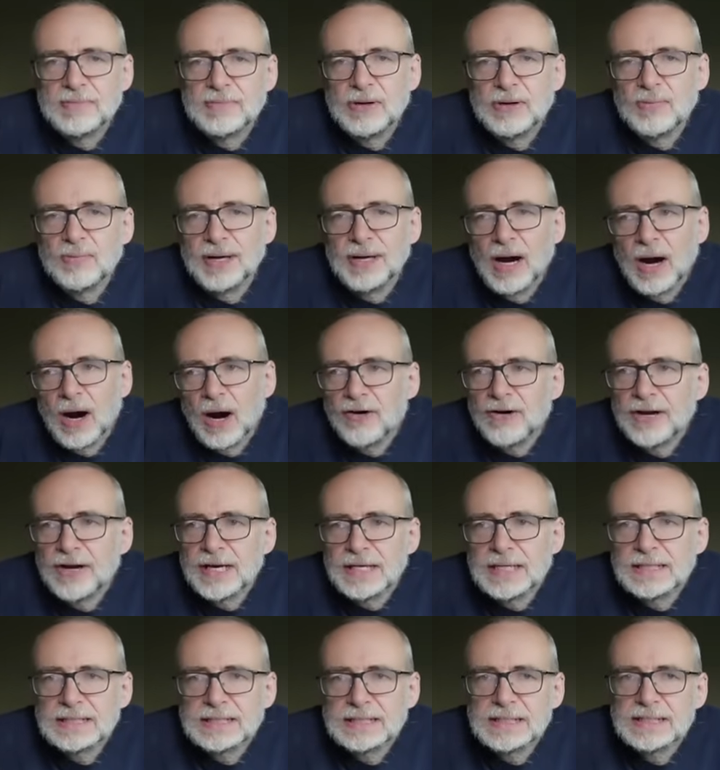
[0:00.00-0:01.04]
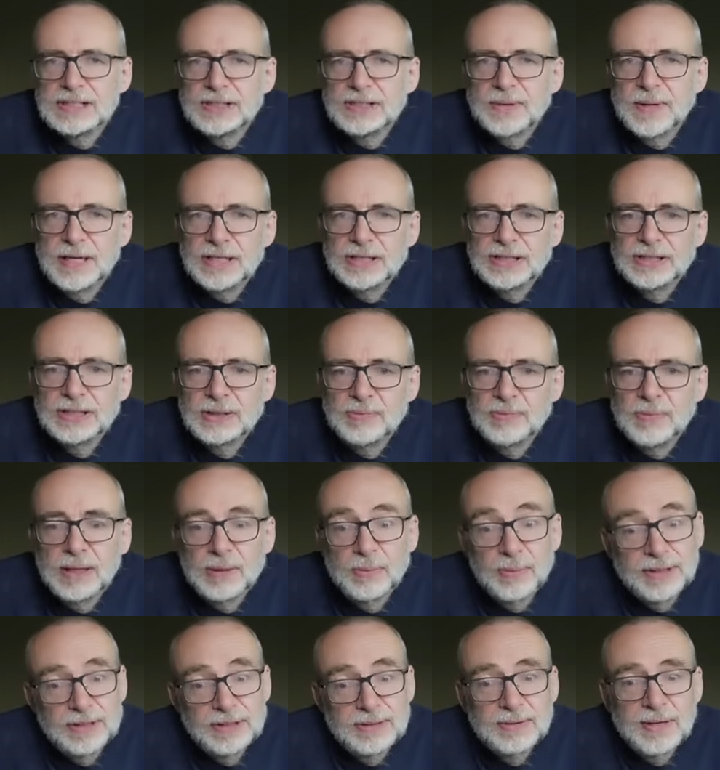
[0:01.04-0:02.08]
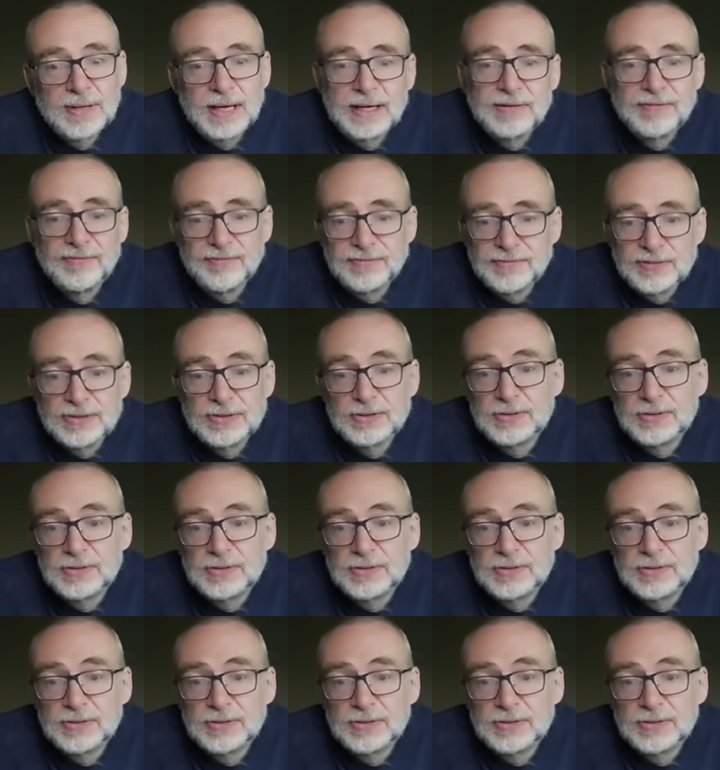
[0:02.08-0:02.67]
but we are in a situation where we do have